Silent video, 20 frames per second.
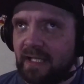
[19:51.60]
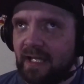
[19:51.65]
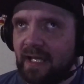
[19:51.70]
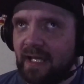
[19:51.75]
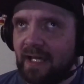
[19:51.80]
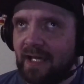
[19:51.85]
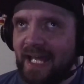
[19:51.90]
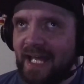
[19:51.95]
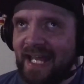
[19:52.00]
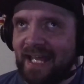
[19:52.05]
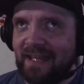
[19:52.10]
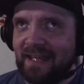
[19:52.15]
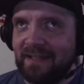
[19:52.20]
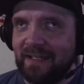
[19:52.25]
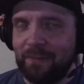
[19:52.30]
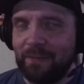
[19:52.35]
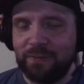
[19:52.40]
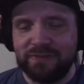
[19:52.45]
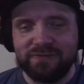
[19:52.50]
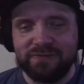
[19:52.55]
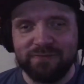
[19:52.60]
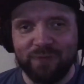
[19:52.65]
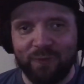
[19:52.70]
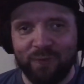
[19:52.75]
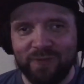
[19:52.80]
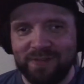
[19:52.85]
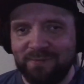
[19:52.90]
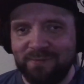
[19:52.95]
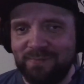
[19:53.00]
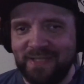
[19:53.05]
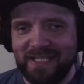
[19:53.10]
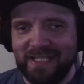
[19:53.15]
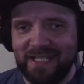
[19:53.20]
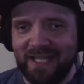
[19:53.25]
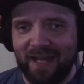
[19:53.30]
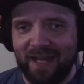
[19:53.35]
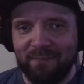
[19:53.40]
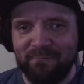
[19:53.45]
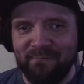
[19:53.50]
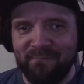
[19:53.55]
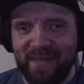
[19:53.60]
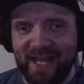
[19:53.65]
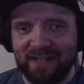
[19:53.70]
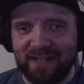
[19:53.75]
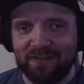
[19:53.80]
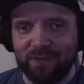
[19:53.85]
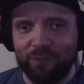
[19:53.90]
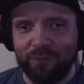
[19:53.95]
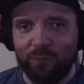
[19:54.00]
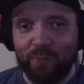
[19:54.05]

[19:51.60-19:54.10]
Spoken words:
It would only be a matter of